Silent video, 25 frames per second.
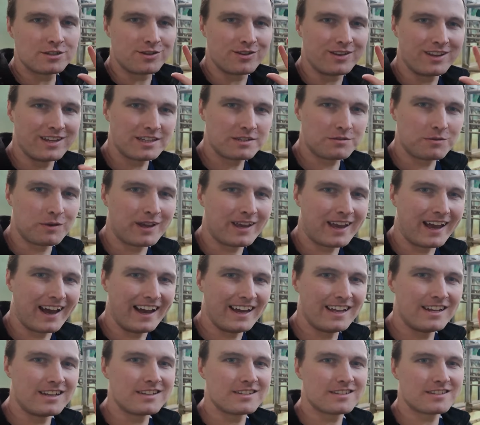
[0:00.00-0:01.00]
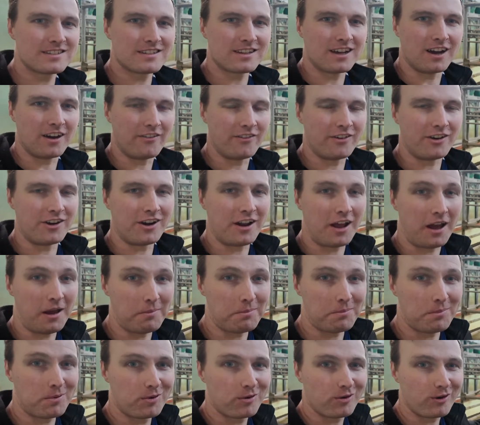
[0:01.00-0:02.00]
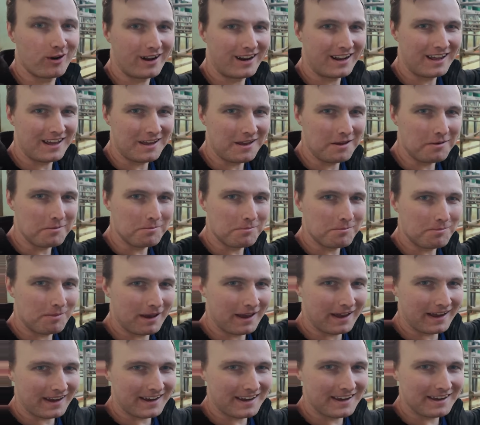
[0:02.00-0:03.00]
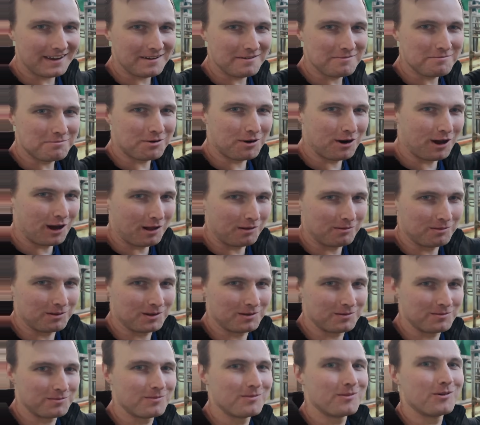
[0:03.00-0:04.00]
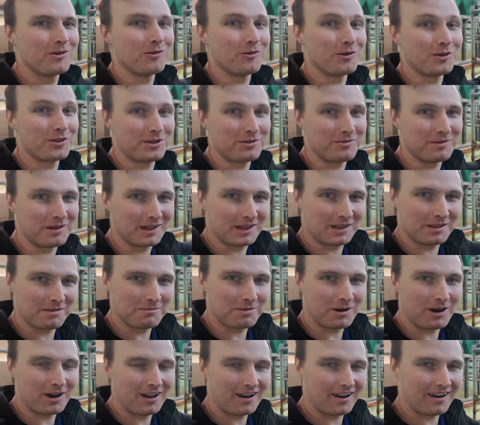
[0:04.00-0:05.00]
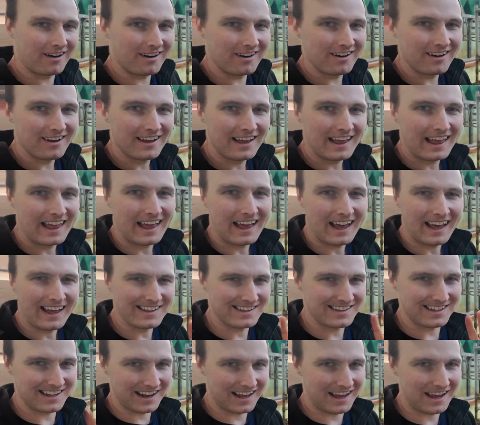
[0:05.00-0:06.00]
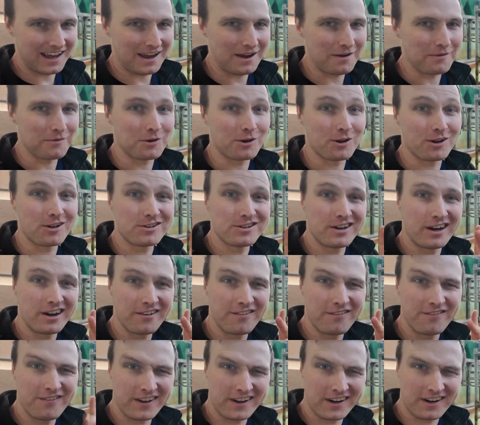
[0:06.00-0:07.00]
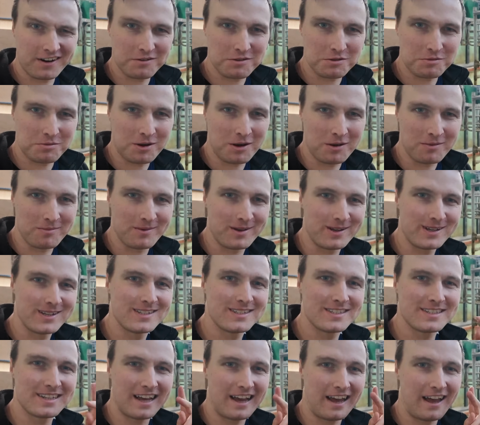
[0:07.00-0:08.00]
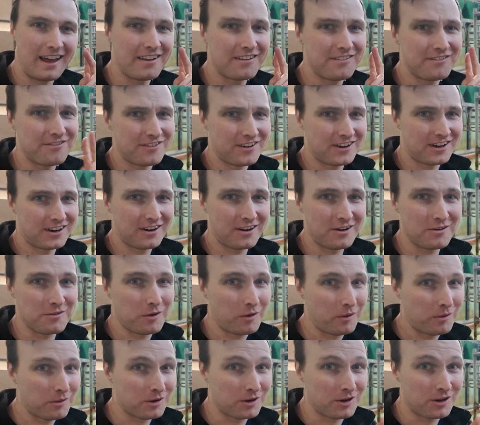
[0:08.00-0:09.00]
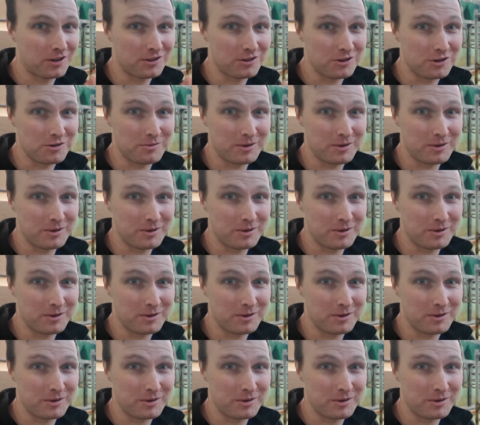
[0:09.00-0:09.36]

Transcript: So this week I discovered a pretty big problem with our milking parlour, and today we're going to try to figure out what the problem is and figure out what we're going to do